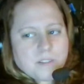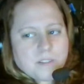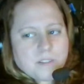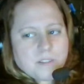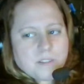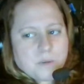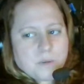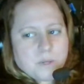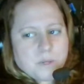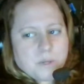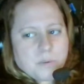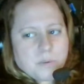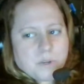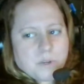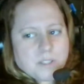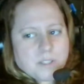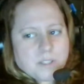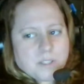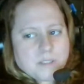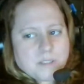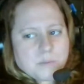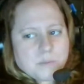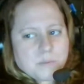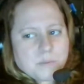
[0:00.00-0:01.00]
So he
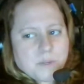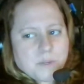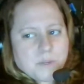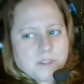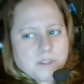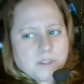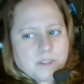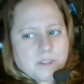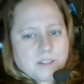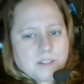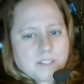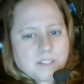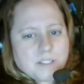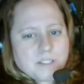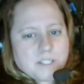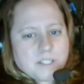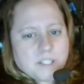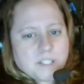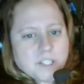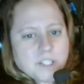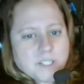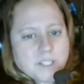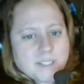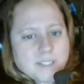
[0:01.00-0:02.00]
works with
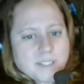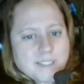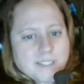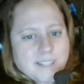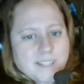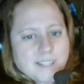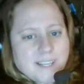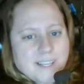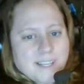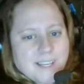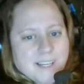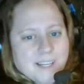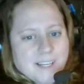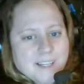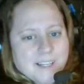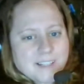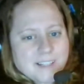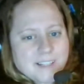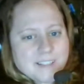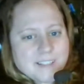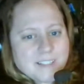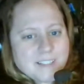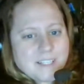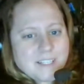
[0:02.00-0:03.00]
addictions,
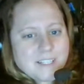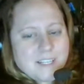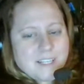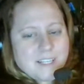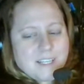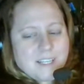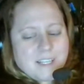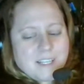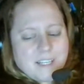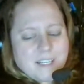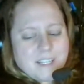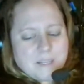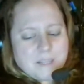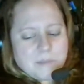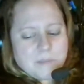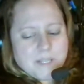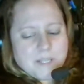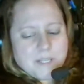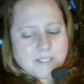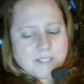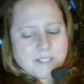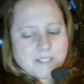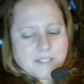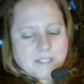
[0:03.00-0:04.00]
and he
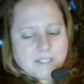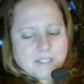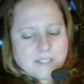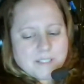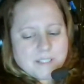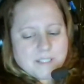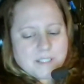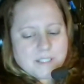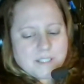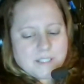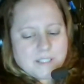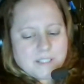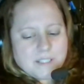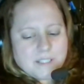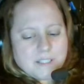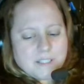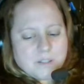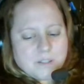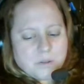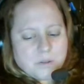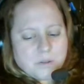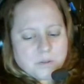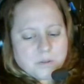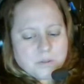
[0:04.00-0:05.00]
basically
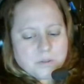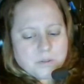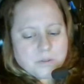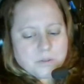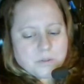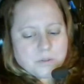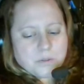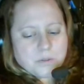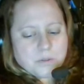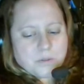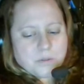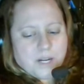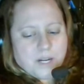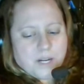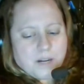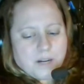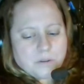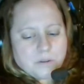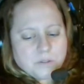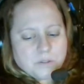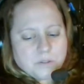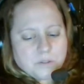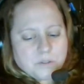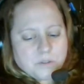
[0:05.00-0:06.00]
goes through
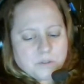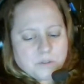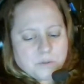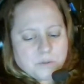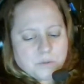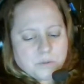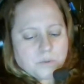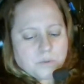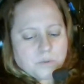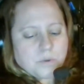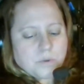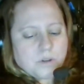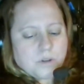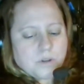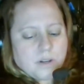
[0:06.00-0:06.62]
how to